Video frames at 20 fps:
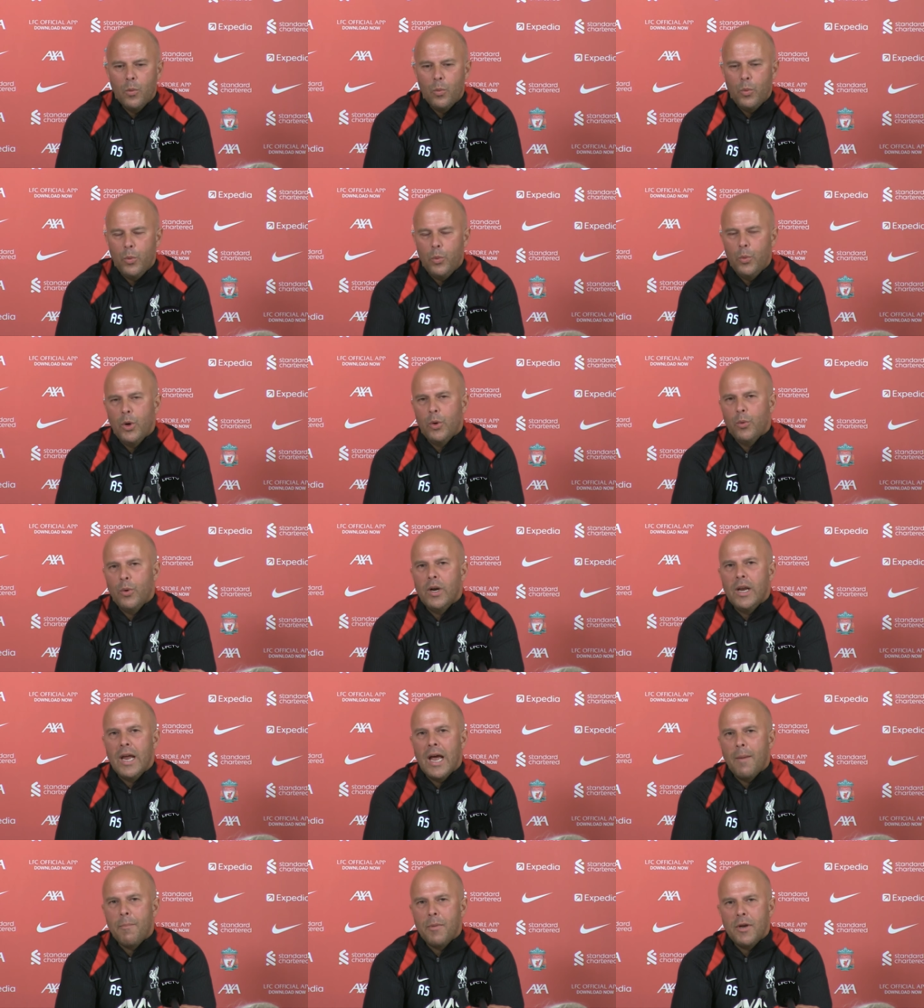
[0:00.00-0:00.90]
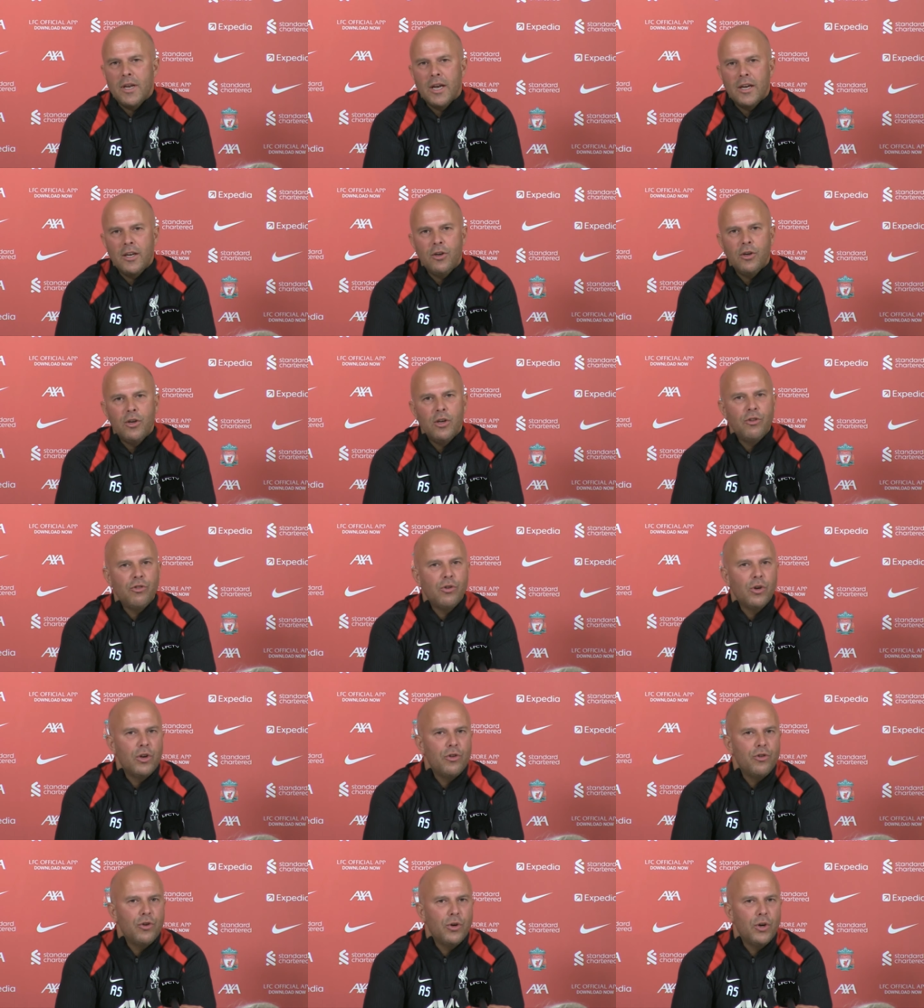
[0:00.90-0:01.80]
we're really happy that he, he's
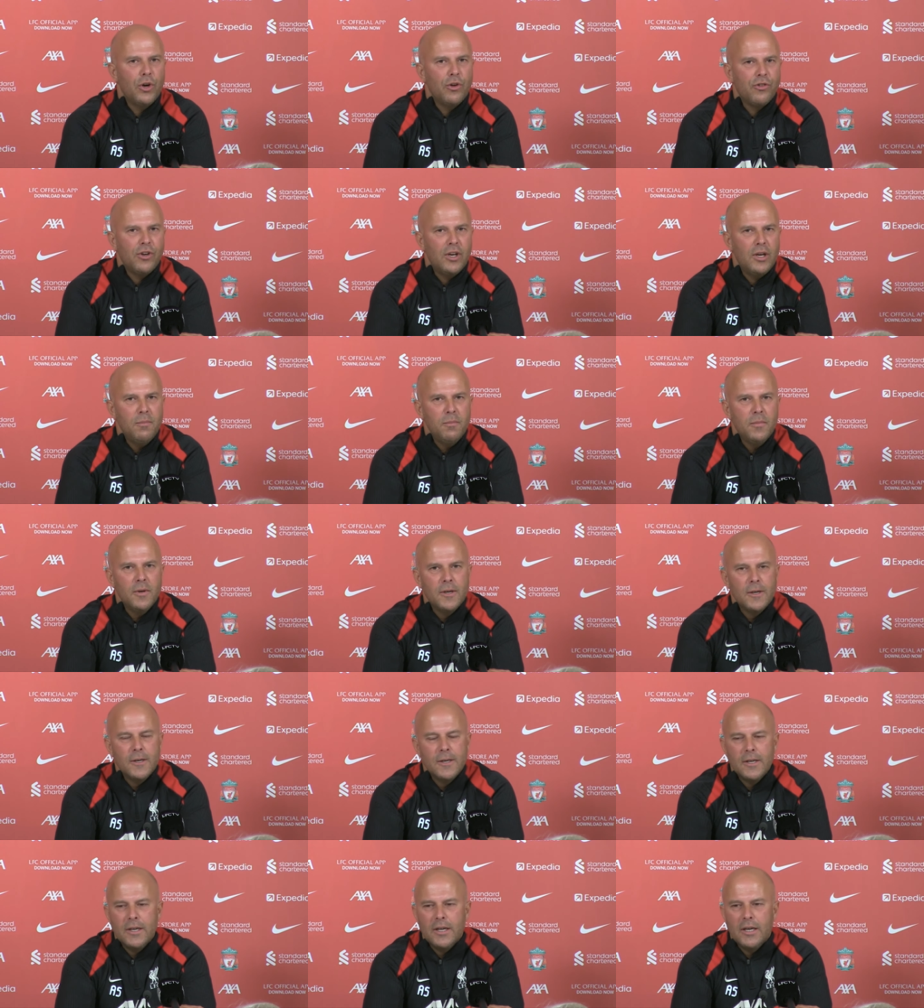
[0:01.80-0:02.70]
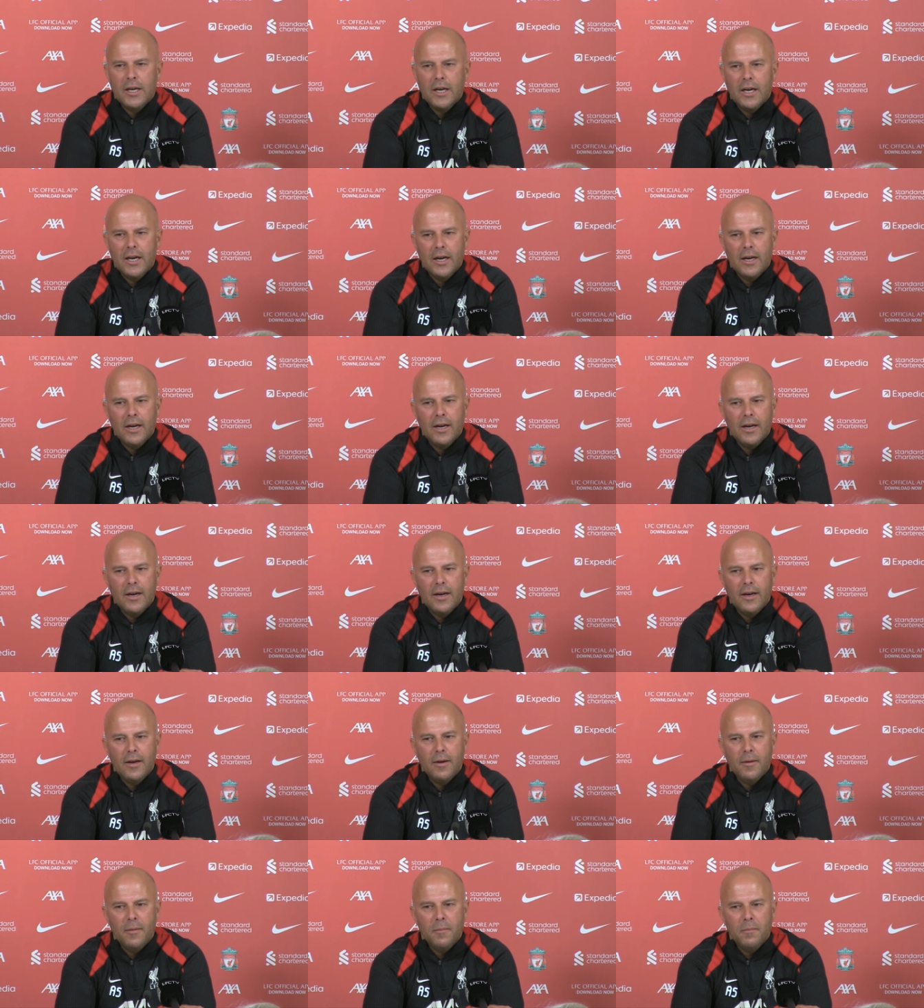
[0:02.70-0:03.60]
going to join our team.
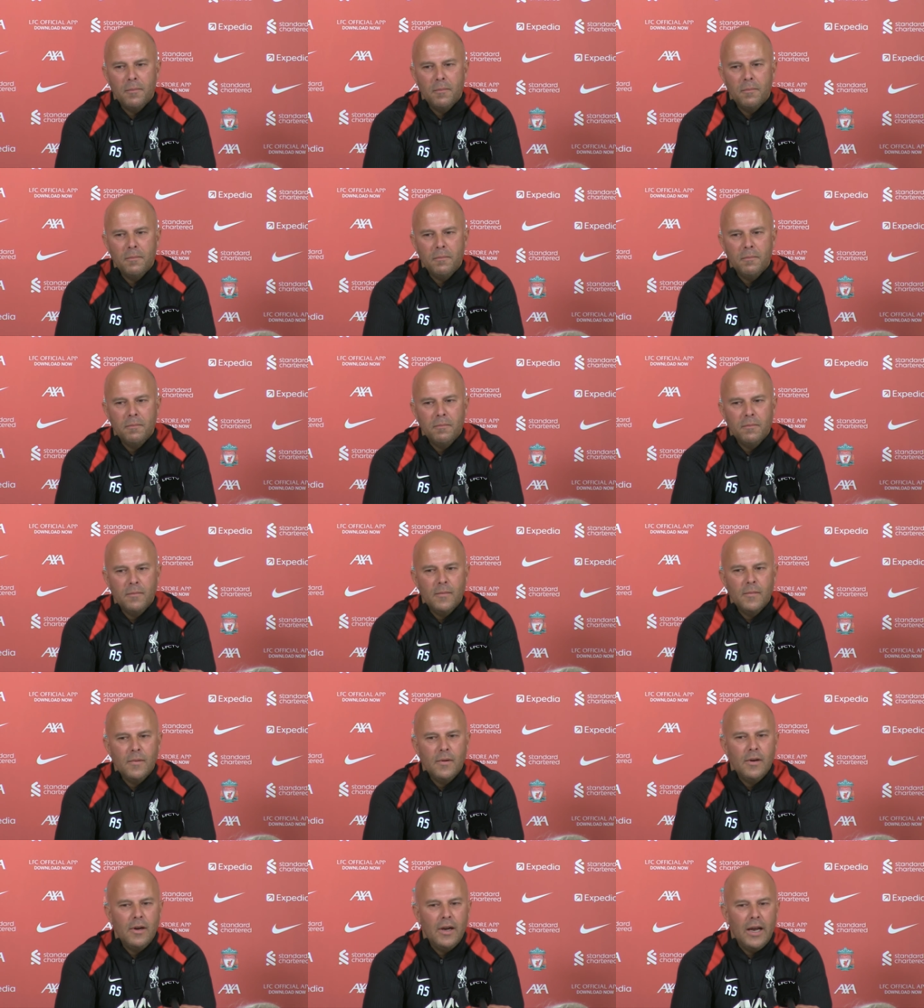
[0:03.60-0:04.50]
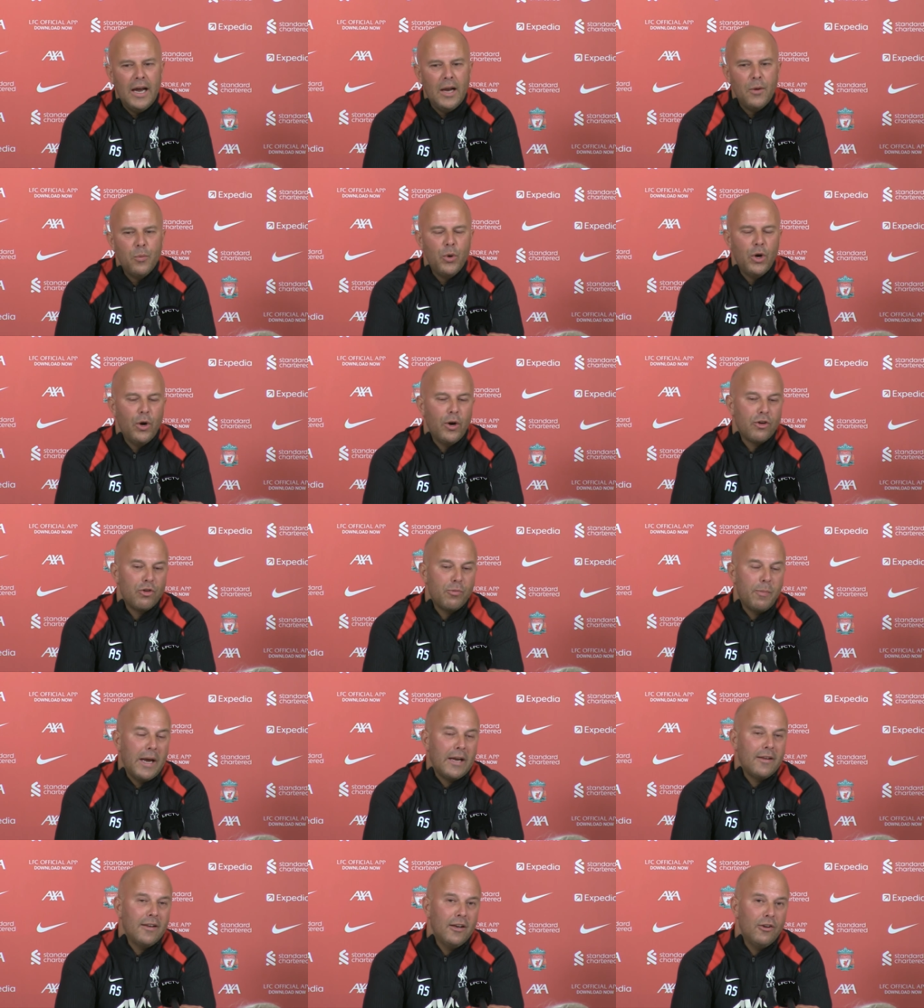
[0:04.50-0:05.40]
Um, and we're
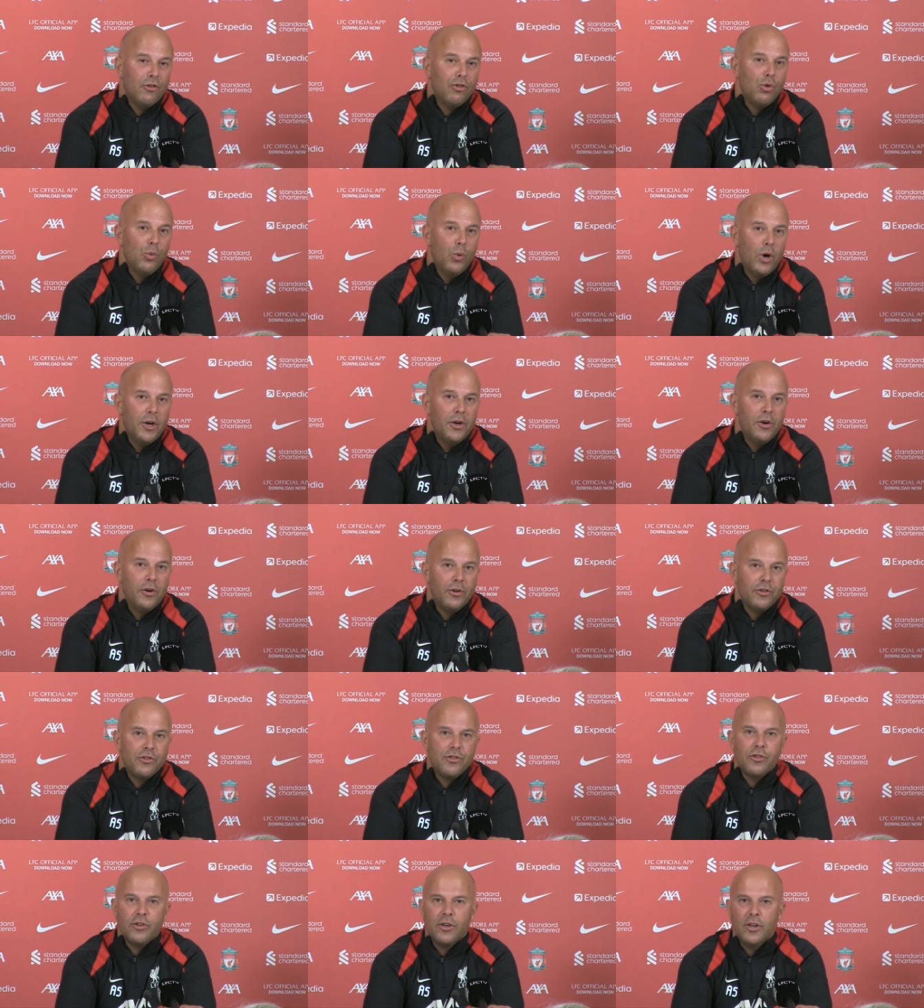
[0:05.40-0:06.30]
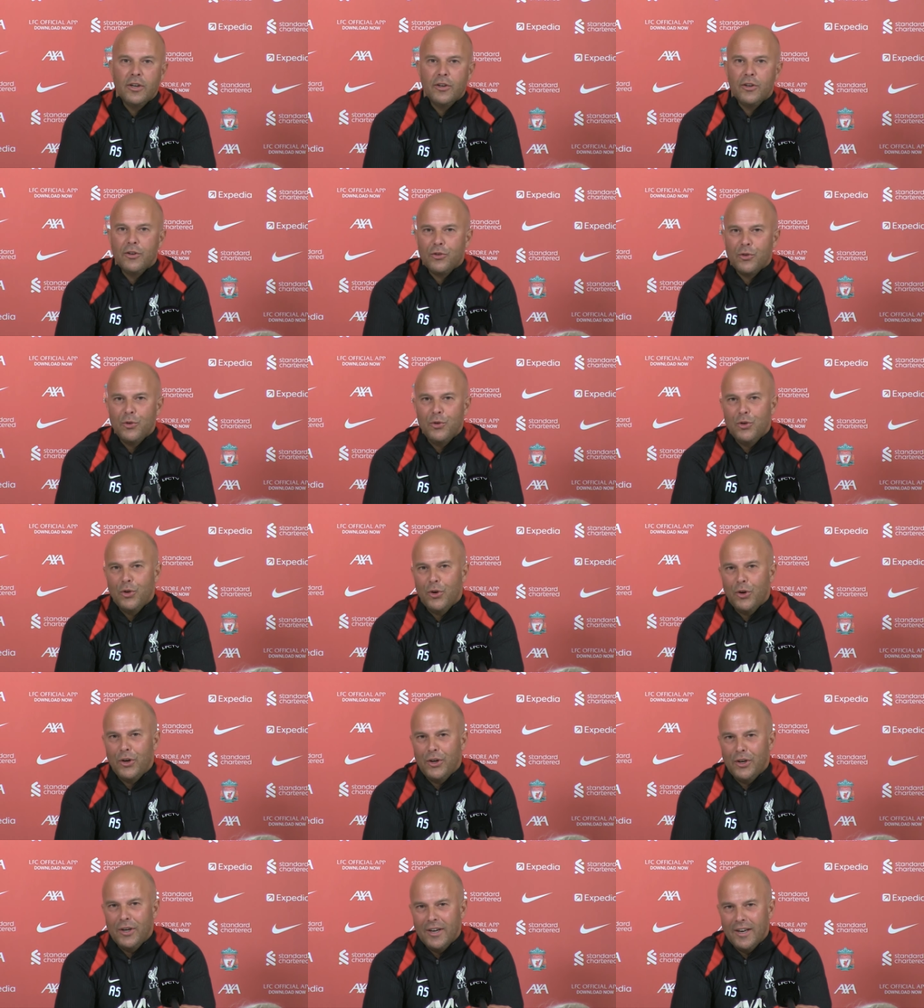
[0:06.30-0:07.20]
expecting two others uh, to
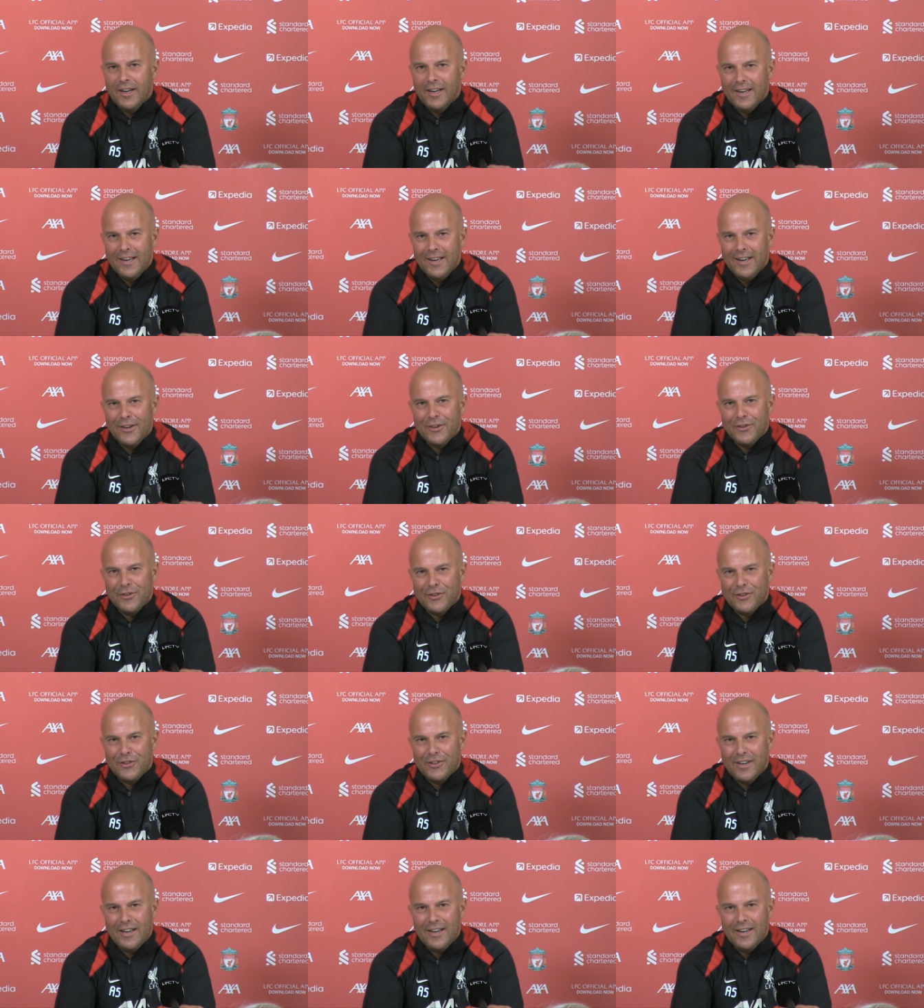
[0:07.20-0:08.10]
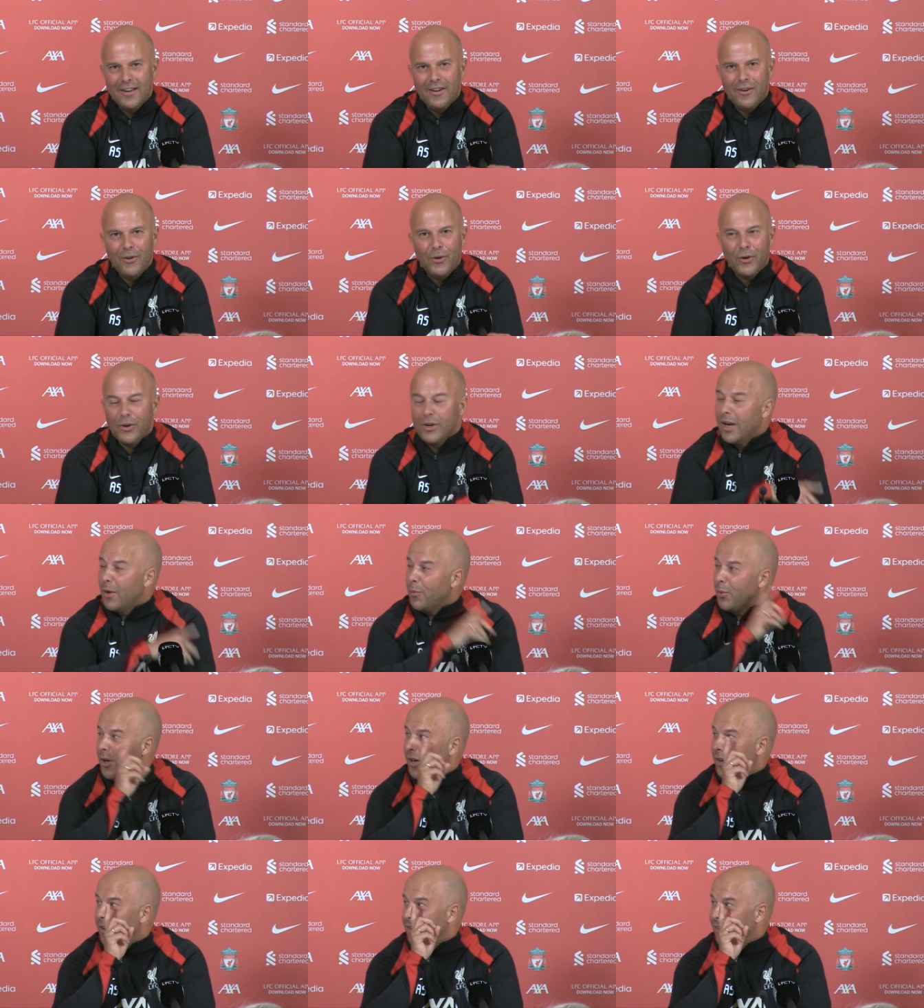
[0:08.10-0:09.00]
join uh, us, uh, or can
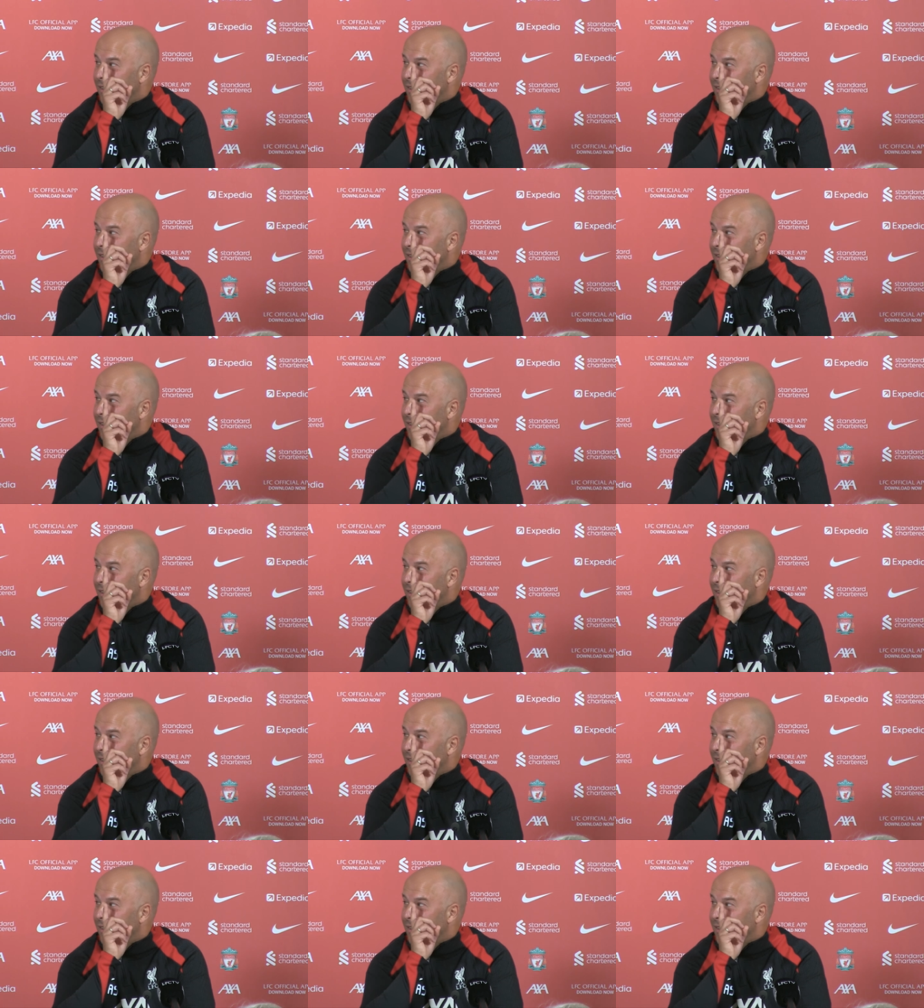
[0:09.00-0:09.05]
we?